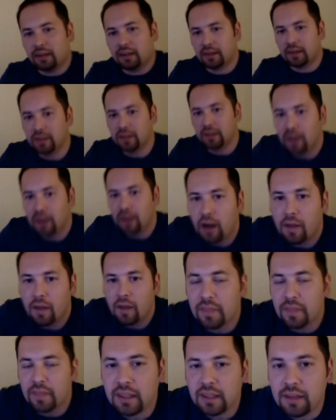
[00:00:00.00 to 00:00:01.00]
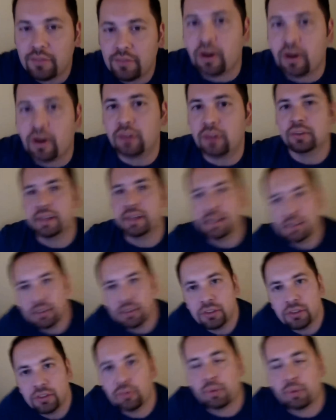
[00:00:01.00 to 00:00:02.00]
voxel
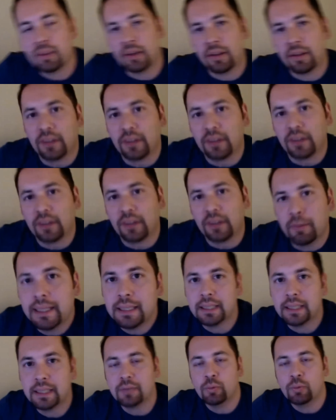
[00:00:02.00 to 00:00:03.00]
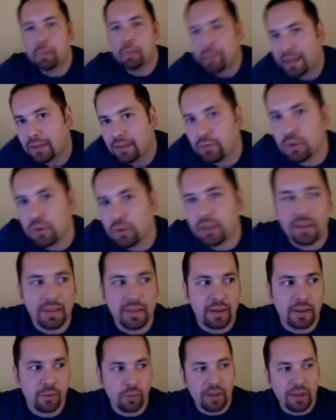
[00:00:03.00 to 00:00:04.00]
characters with another company that will make it for us,
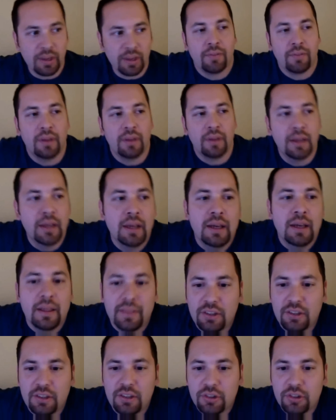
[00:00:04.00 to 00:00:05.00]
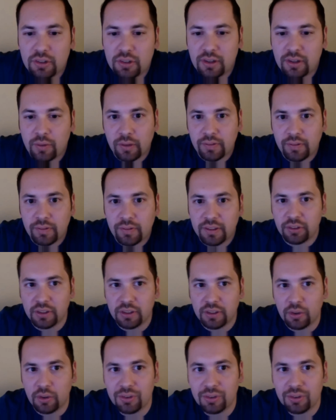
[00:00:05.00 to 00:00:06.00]
and then we have these shirts that we're
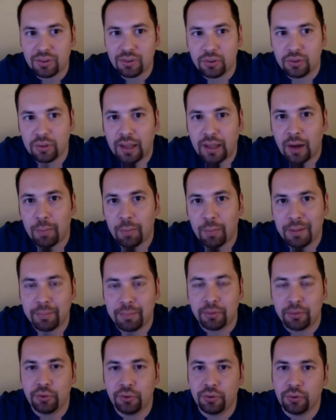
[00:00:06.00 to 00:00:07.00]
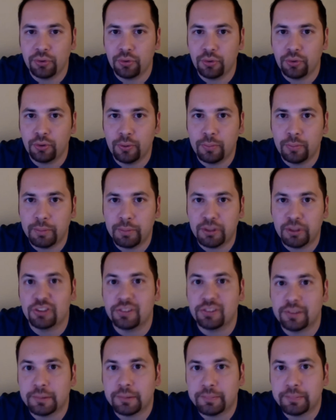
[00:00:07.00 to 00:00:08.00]
eventually going to allow people to
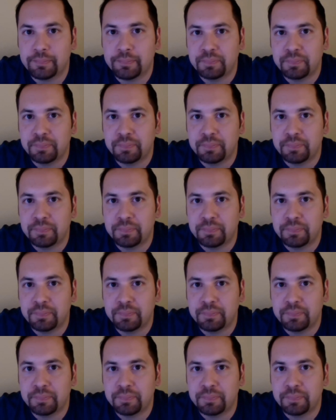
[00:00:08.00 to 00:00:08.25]
purchase.